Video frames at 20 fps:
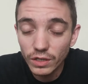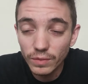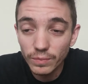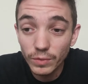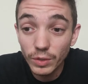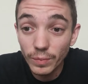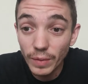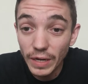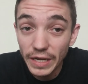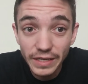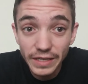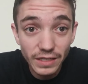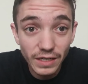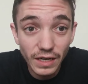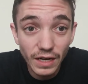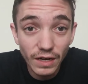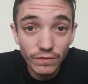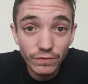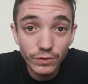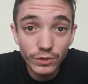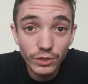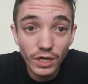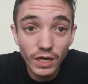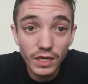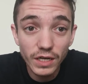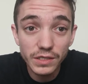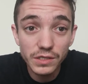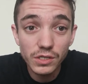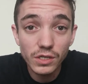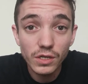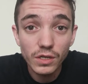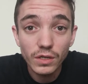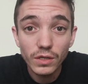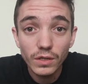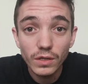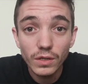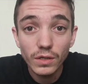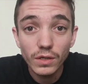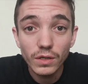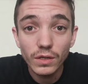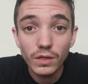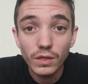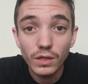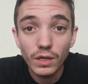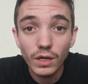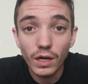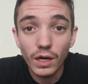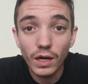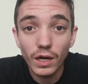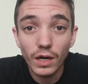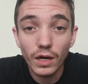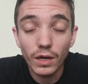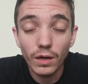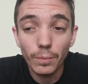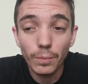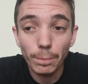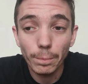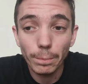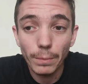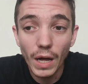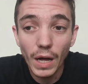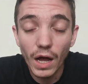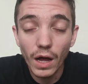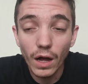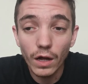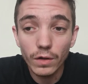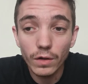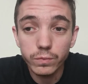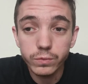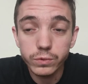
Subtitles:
I'm gonna make it now for you guys. I